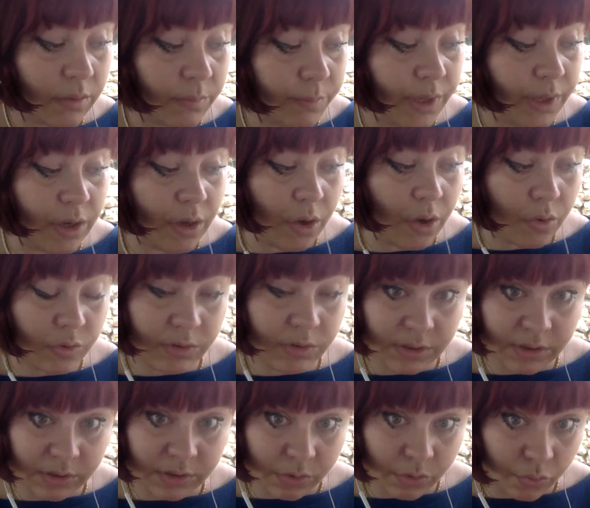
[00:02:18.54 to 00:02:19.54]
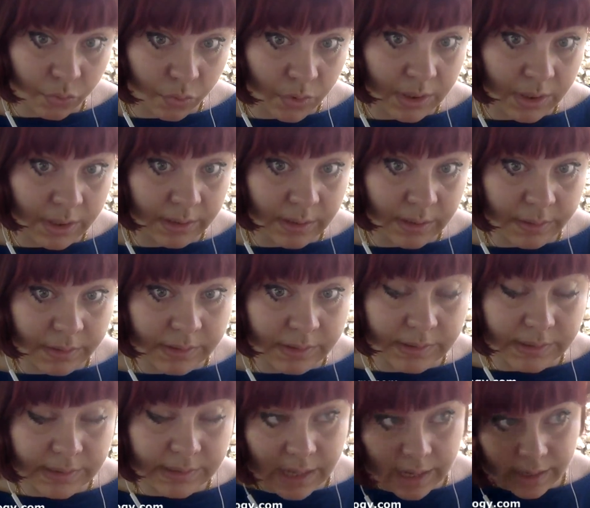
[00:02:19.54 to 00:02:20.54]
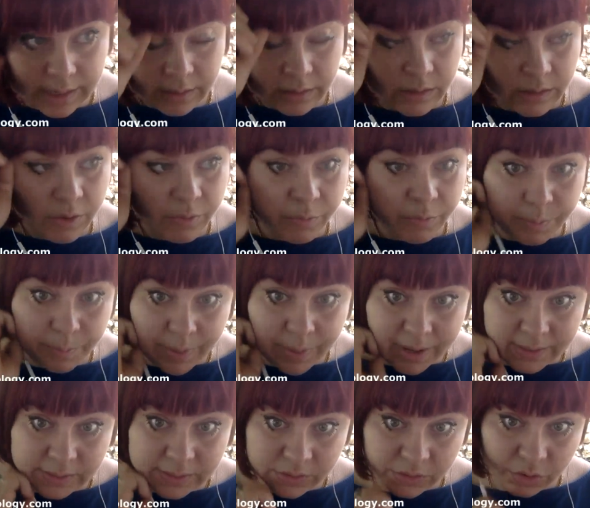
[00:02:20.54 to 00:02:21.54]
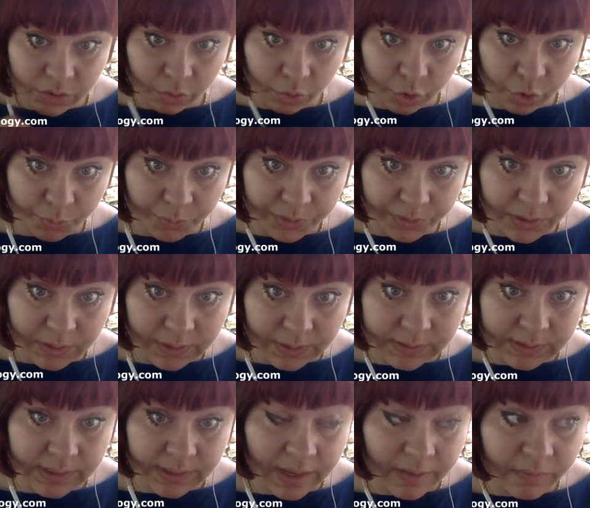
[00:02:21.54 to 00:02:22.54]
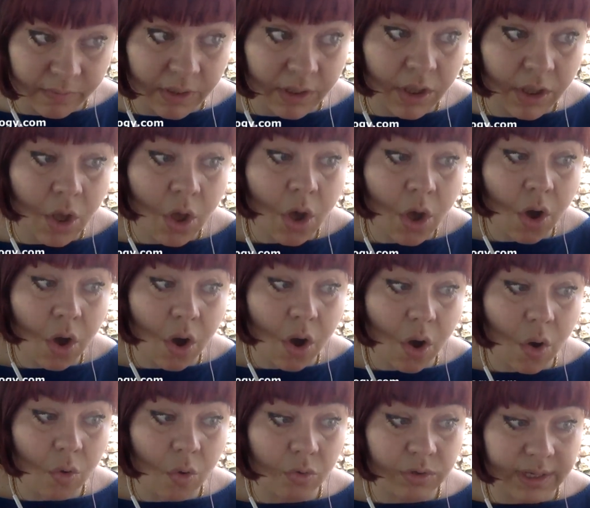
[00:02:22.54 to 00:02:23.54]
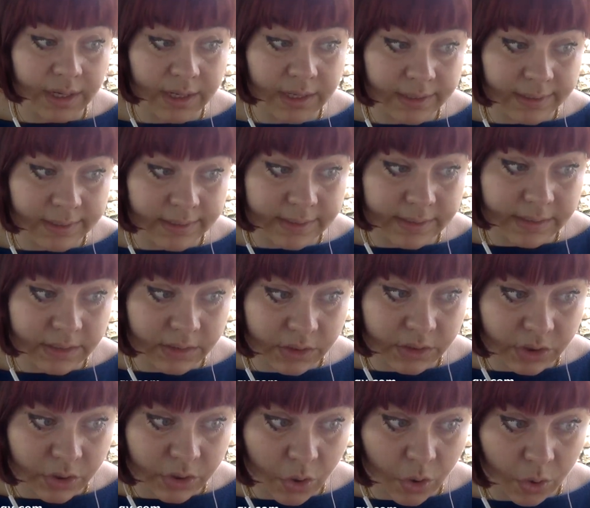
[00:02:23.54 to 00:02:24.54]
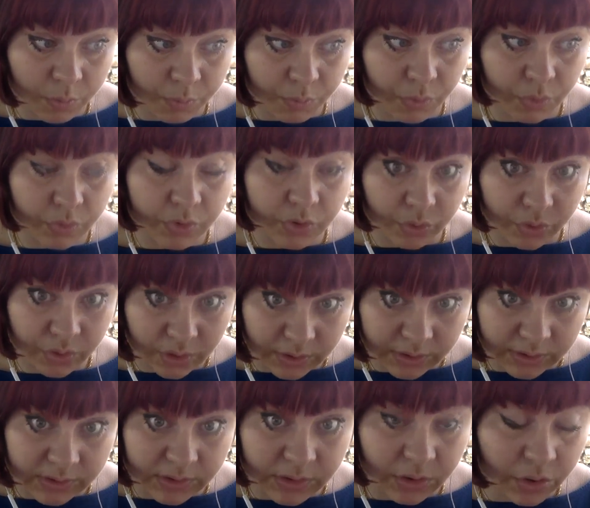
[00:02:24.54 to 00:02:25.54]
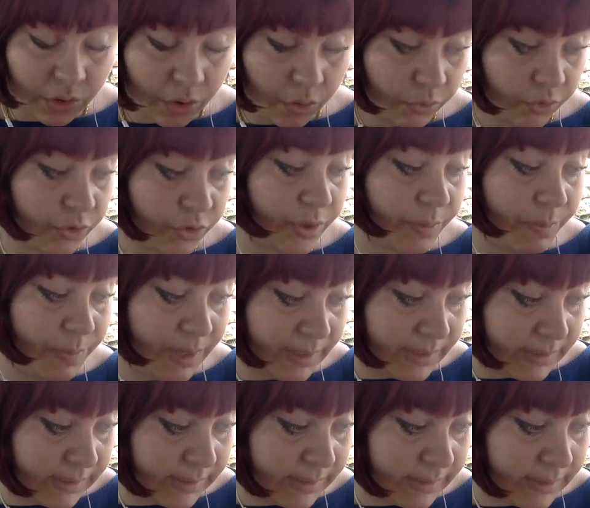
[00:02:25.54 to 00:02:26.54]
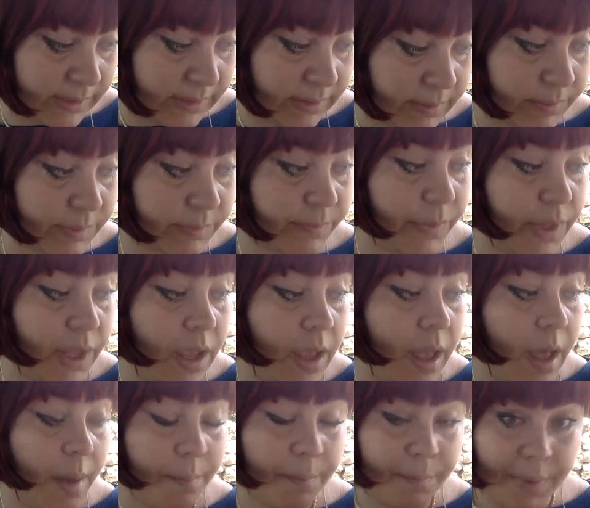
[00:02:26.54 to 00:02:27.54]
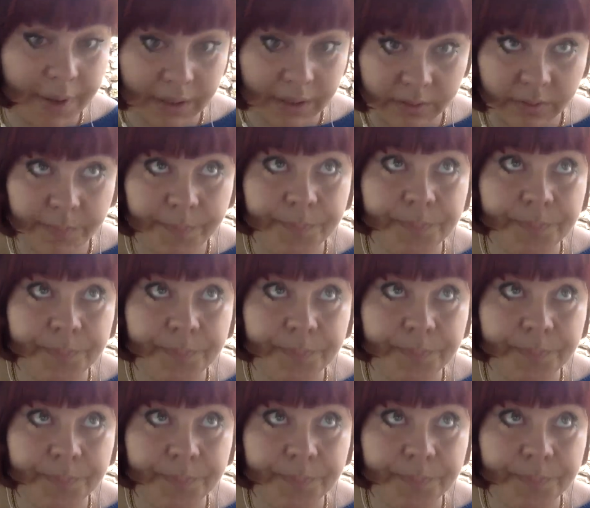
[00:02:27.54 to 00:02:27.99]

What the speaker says: because he's ruling the sign of Pisces. So Jupiter is having own dignities in Scorpio, so he's in own triplicity. But